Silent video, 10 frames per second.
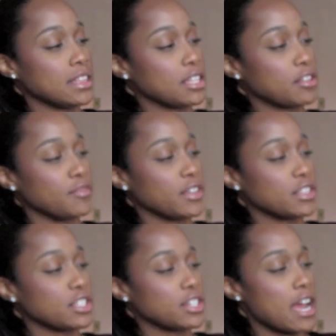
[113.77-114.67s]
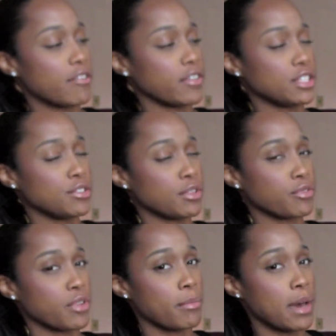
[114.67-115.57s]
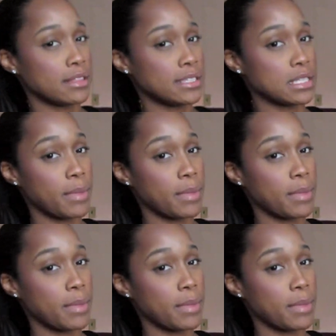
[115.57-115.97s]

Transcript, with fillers: little filter every two to three months